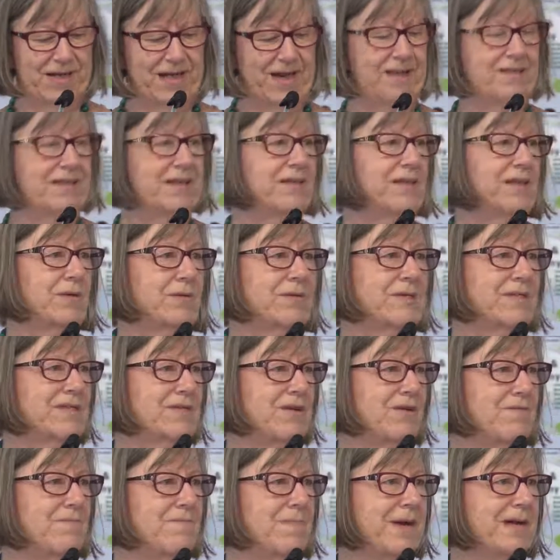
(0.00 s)
out that there was
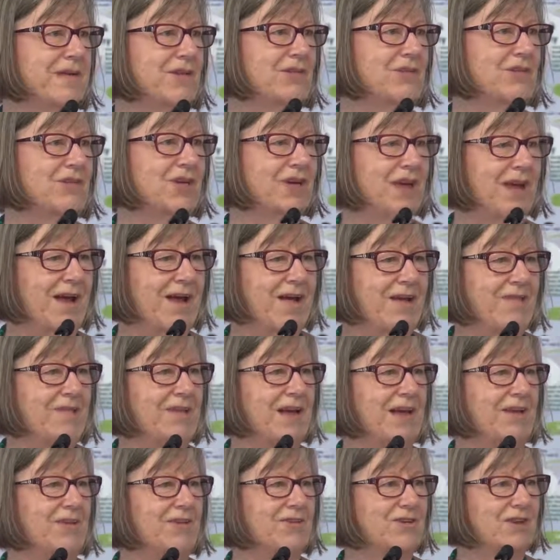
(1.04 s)
so much
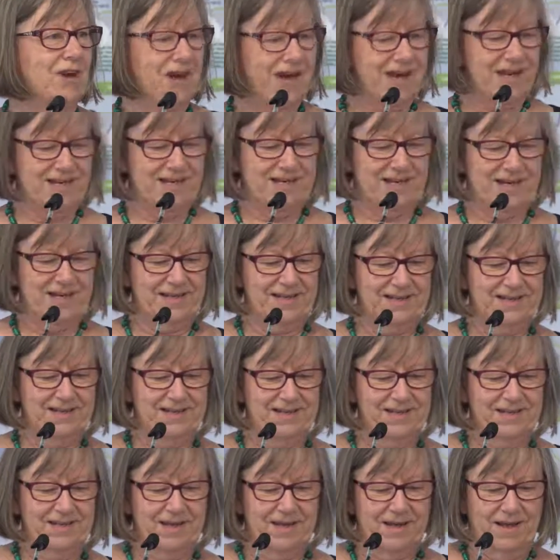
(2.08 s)
that united
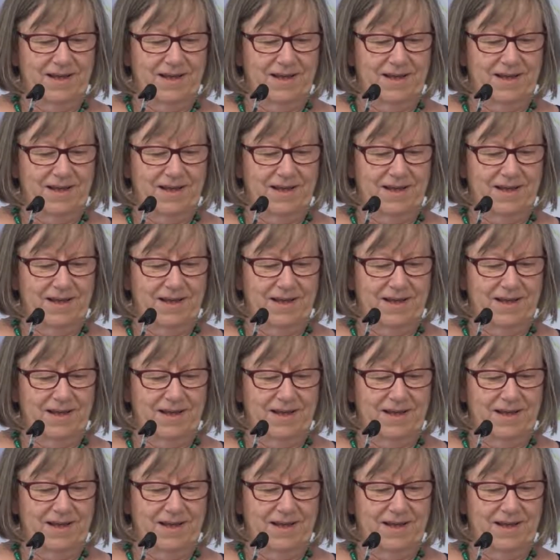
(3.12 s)
us,